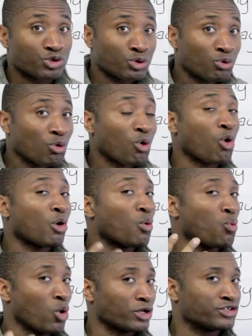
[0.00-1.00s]
do, or
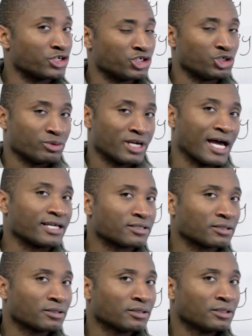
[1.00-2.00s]
what did you
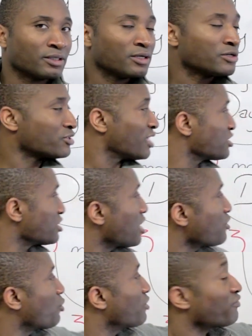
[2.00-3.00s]
get? So that's
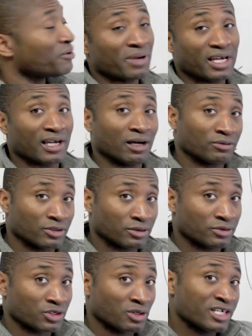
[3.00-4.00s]
another one for make out.
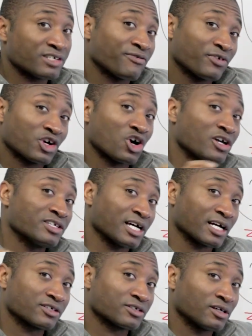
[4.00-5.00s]
So listen for
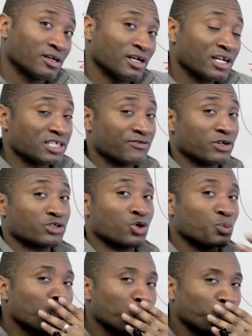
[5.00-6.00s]
context. Because if there's
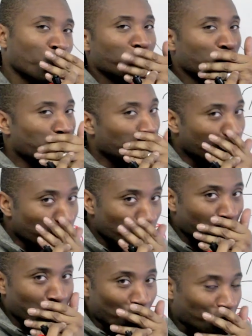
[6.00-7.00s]
no,
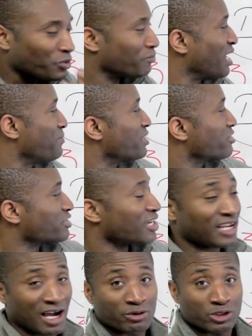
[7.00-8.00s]
maybe they're
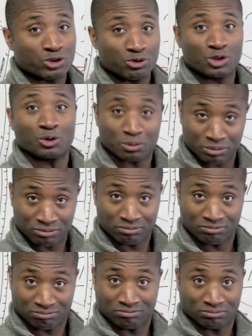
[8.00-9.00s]
saying, how did you do?
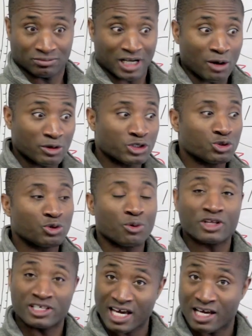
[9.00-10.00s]
How did you do
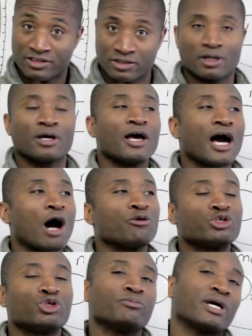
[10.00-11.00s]
on the test? How
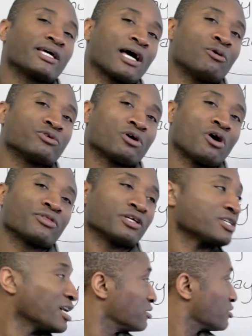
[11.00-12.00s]
did you make out on the
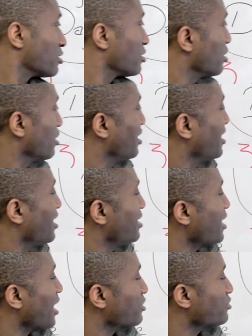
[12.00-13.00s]
test?
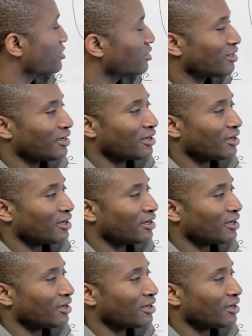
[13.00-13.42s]
Next.